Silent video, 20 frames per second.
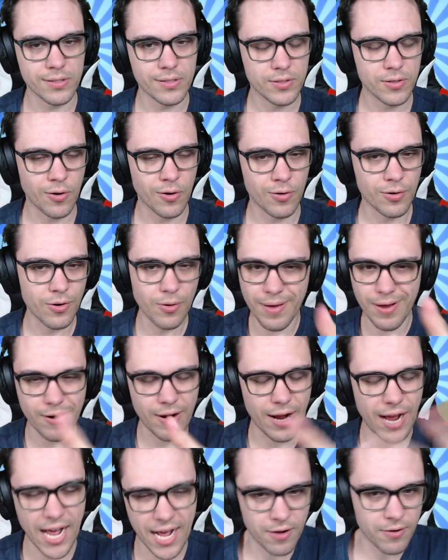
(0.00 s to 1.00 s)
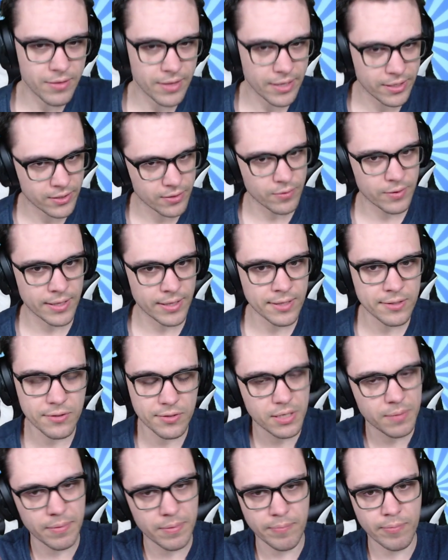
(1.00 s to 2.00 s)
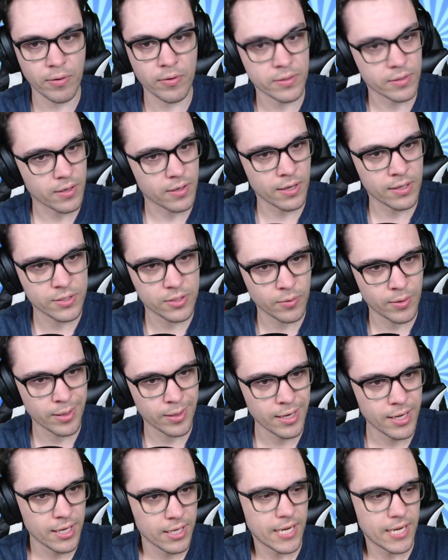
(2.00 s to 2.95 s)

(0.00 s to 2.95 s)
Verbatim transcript: So no matter how they do things, there's going to be pros and cons to it.